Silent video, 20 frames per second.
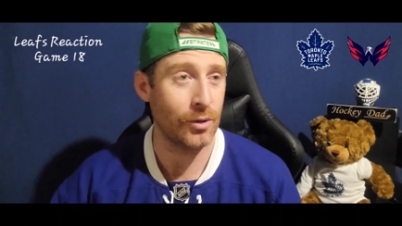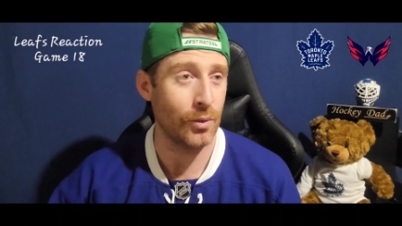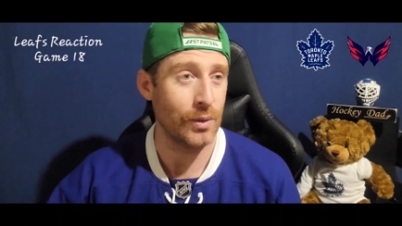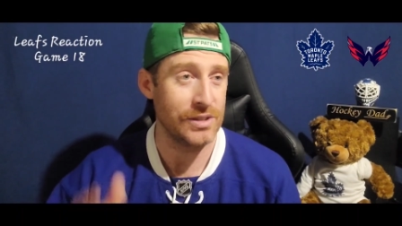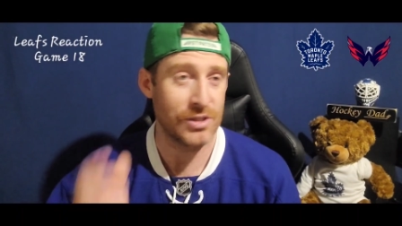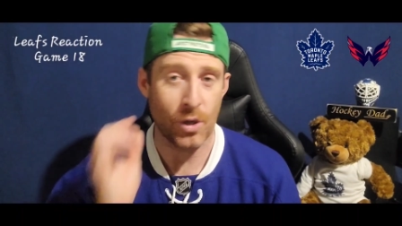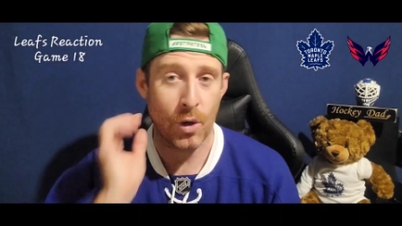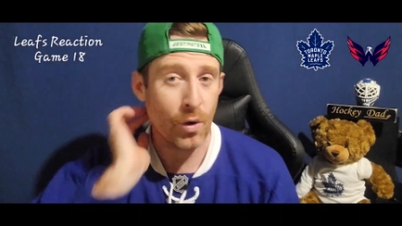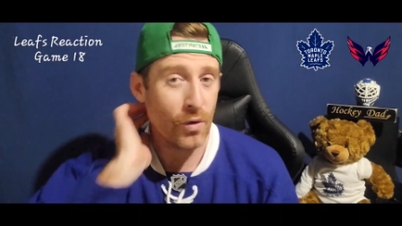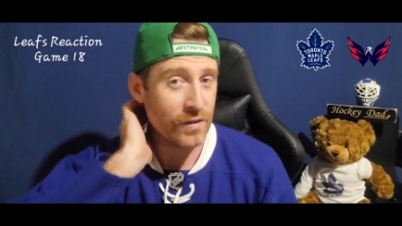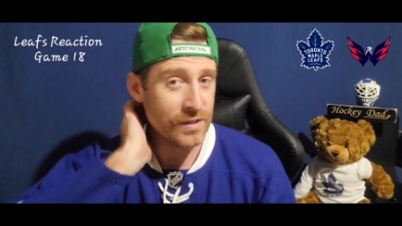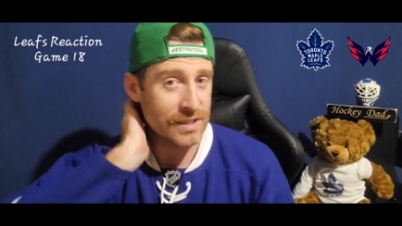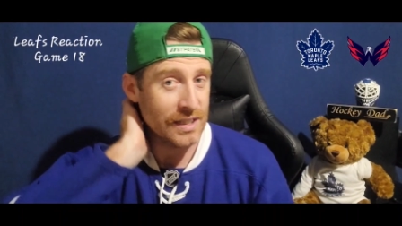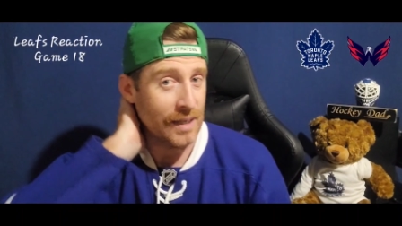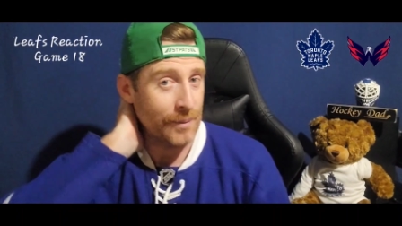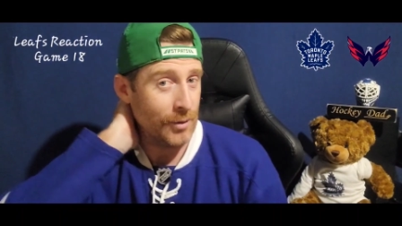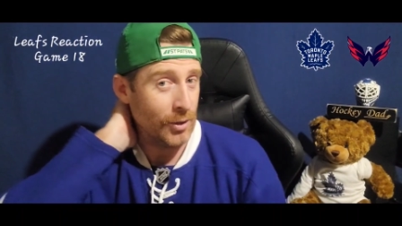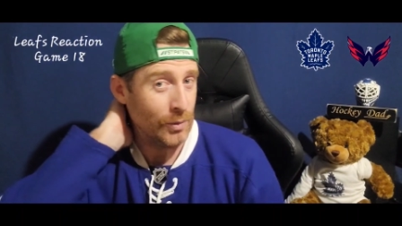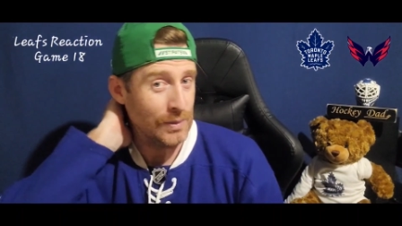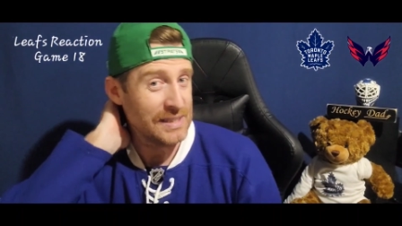Then it went to
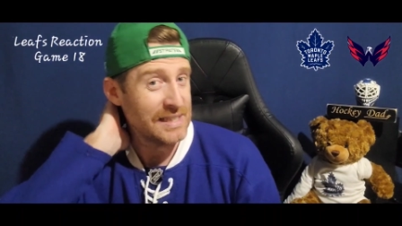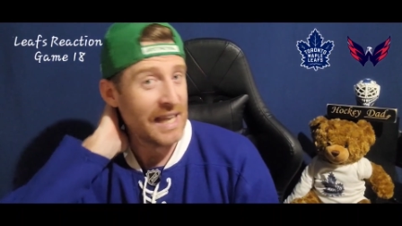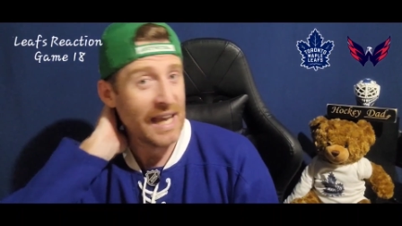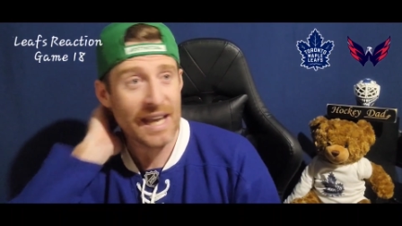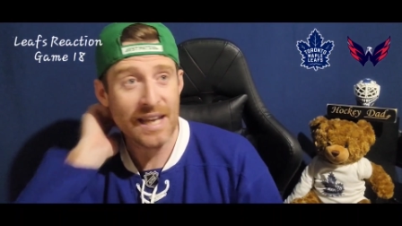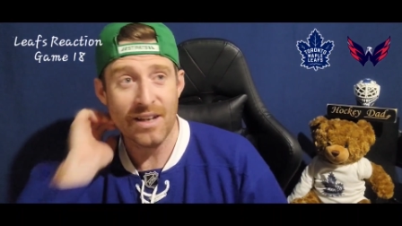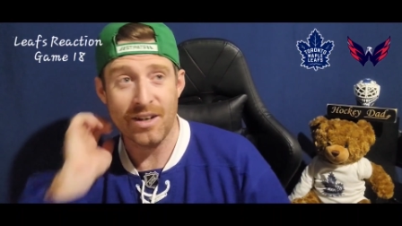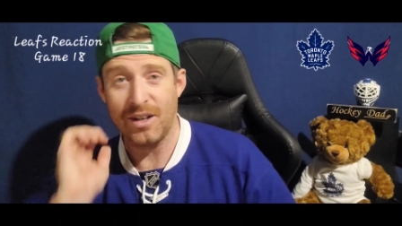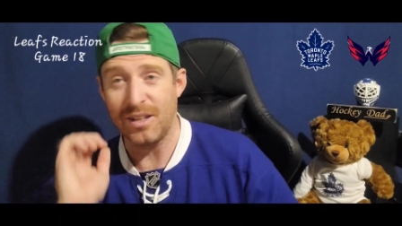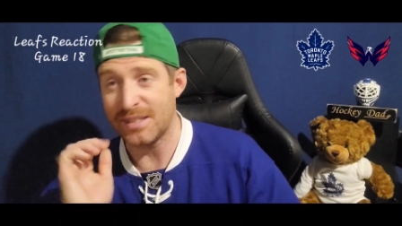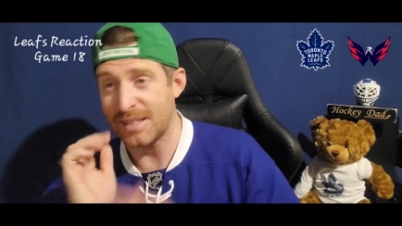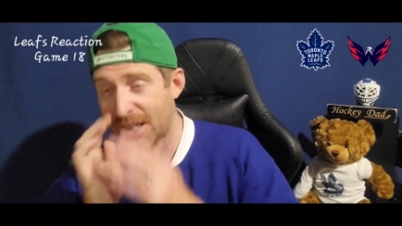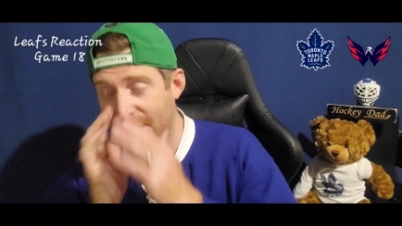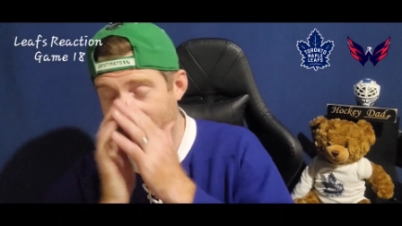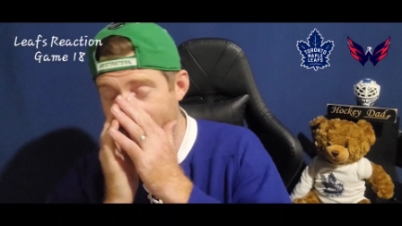overtime, and it was chaos,